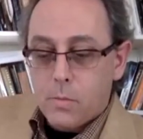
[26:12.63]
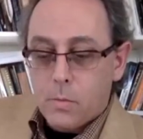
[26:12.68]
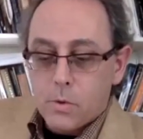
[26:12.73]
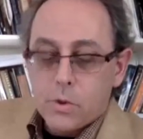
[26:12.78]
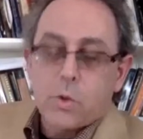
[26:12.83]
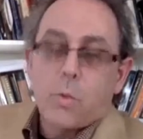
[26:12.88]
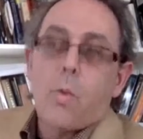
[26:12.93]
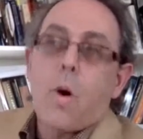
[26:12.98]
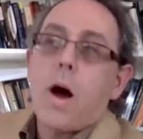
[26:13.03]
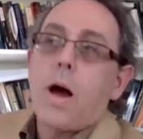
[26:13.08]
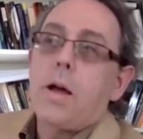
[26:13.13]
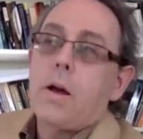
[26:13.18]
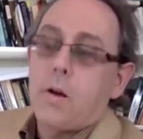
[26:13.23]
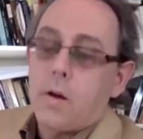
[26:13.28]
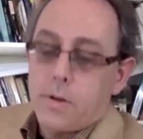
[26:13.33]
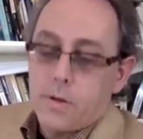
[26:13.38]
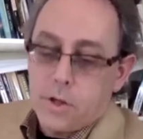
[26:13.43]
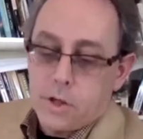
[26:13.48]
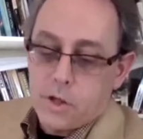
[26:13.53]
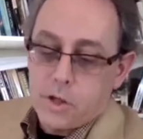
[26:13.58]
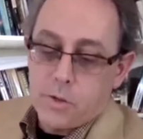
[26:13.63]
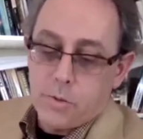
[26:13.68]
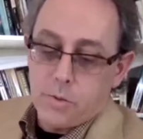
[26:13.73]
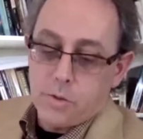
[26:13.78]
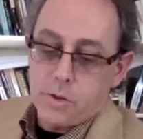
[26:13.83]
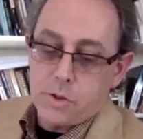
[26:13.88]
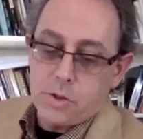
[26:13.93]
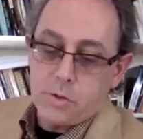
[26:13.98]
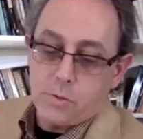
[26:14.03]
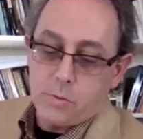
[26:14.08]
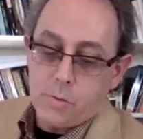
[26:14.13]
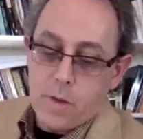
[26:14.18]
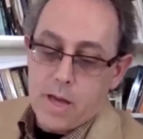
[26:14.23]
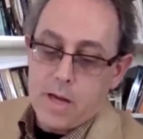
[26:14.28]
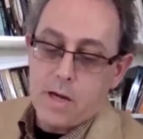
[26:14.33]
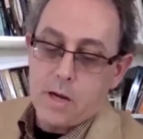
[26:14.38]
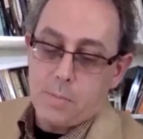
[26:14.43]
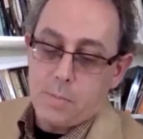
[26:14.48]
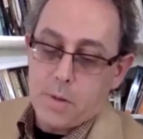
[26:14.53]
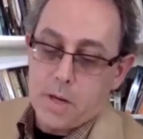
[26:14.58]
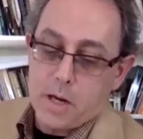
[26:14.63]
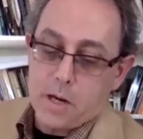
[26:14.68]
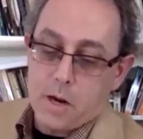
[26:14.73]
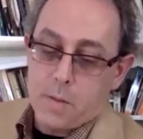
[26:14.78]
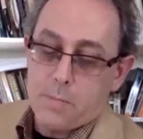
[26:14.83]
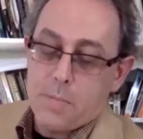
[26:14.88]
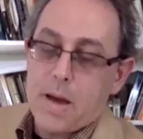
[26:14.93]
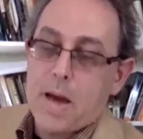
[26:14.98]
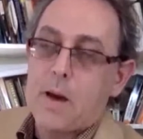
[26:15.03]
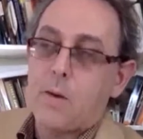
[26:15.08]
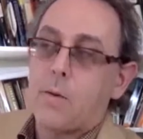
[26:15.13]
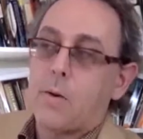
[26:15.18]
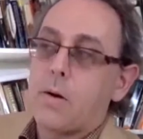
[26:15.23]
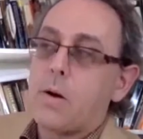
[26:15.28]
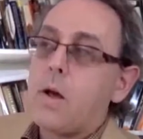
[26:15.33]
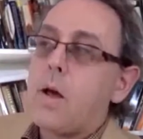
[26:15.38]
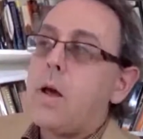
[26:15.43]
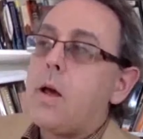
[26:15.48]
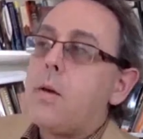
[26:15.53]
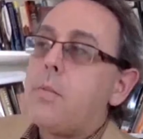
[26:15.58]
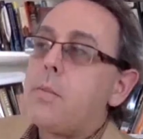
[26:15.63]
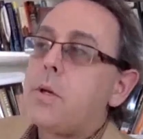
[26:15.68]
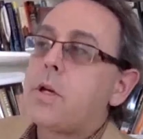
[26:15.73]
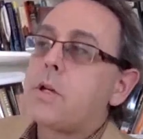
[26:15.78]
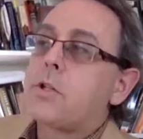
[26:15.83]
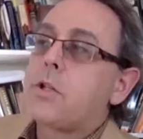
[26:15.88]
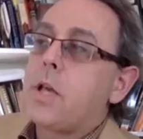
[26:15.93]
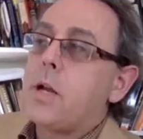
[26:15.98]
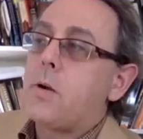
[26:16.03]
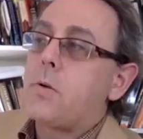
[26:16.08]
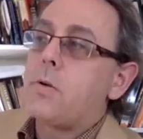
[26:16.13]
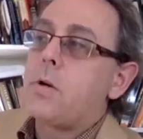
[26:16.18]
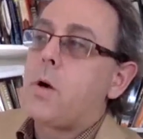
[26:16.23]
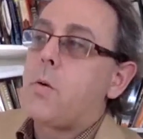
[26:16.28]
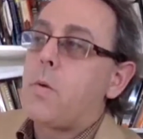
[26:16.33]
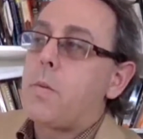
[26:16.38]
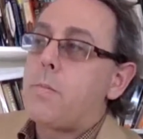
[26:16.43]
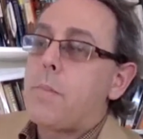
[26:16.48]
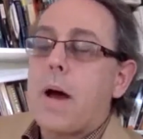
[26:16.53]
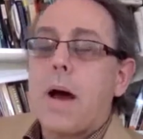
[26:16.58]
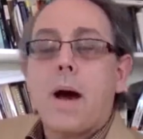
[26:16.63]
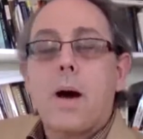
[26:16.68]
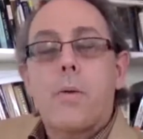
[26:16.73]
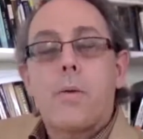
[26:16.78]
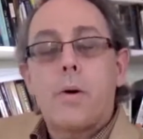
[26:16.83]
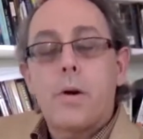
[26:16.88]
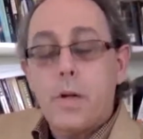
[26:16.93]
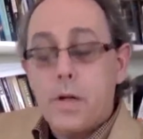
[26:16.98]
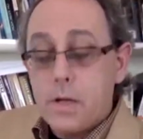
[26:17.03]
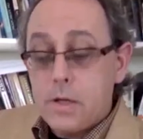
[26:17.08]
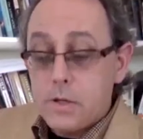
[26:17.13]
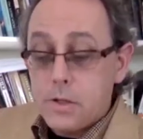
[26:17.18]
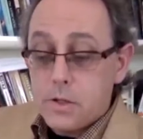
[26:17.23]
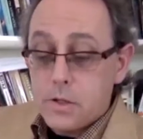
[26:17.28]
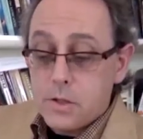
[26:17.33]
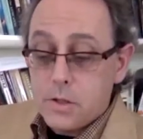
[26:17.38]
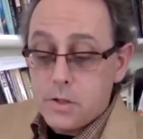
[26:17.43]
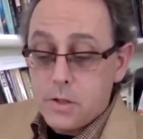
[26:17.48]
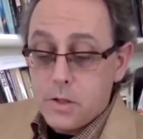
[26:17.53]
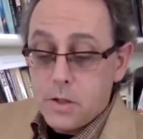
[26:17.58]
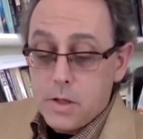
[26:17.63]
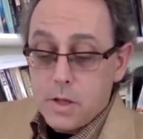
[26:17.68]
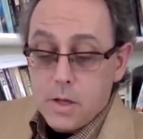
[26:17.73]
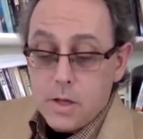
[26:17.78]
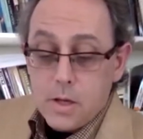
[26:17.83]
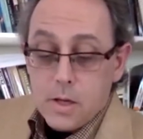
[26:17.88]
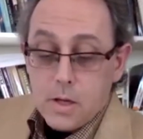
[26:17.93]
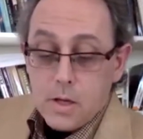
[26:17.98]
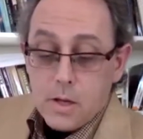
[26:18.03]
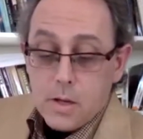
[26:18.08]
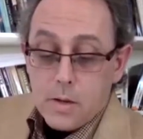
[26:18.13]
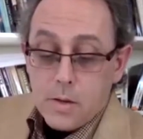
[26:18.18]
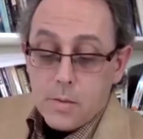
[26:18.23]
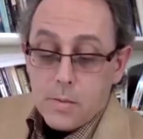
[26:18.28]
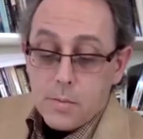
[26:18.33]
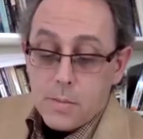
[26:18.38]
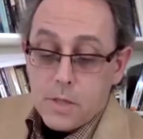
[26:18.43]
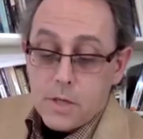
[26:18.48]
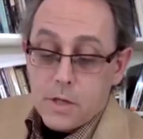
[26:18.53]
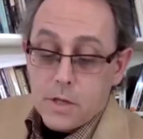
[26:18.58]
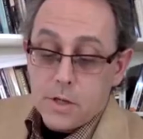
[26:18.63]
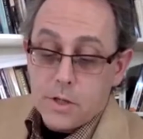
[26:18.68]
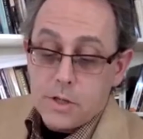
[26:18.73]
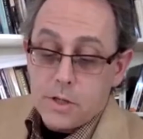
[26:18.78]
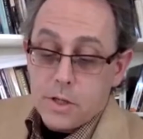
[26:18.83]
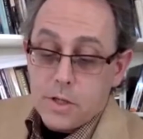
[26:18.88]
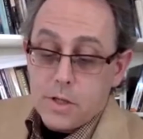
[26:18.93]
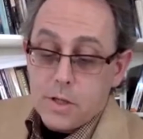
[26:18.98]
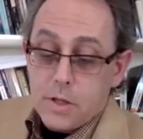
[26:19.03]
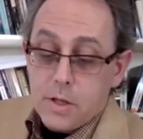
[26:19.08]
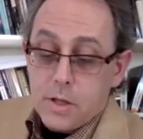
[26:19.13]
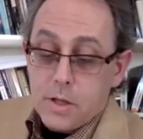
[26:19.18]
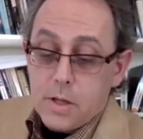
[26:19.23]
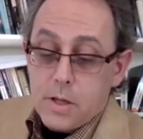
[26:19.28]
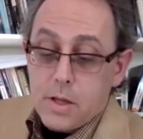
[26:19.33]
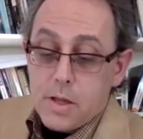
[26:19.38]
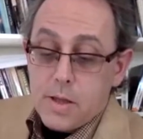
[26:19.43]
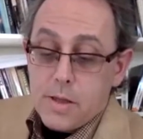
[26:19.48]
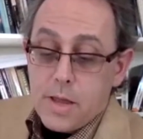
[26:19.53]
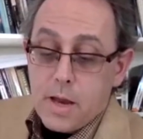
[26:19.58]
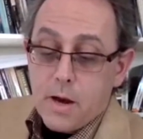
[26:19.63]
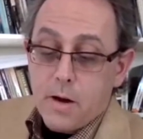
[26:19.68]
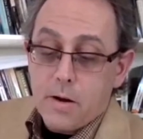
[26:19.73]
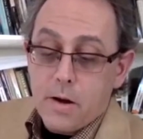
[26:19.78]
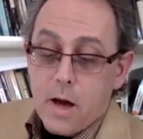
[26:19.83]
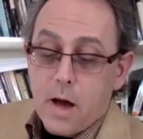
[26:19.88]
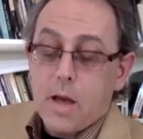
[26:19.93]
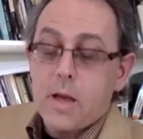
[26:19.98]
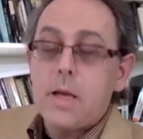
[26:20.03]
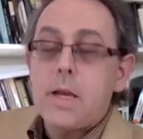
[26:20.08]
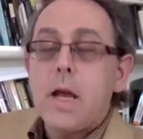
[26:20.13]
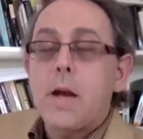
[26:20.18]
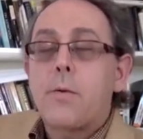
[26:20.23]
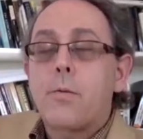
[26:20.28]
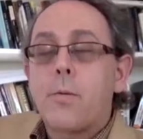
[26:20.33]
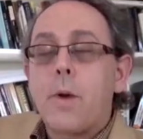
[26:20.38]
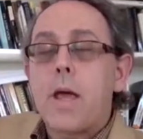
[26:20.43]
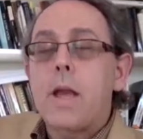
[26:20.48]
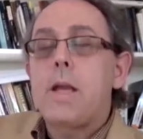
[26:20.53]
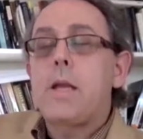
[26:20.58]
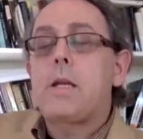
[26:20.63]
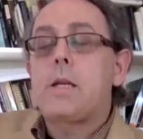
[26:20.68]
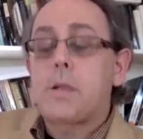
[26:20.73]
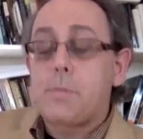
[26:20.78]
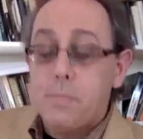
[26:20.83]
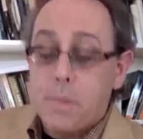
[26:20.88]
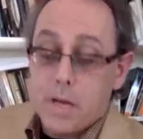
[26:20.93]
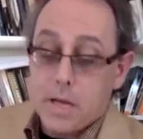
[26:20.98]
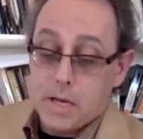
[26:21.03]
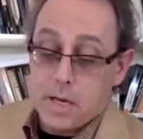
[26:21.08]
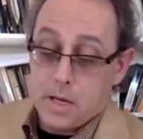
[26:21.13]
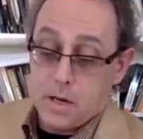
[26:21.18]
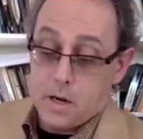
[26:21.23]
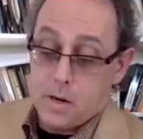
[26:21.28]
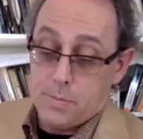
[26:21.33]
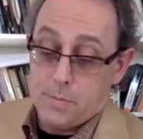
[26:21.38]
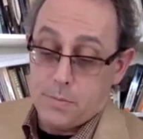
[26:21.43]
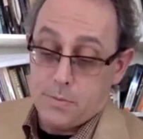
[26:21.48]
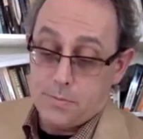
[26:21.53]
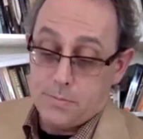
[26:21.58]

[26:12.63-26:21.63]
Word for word: So why aren't the students ready to pick up power? Because they don't know what power is, because they are not yet ready to pick it up.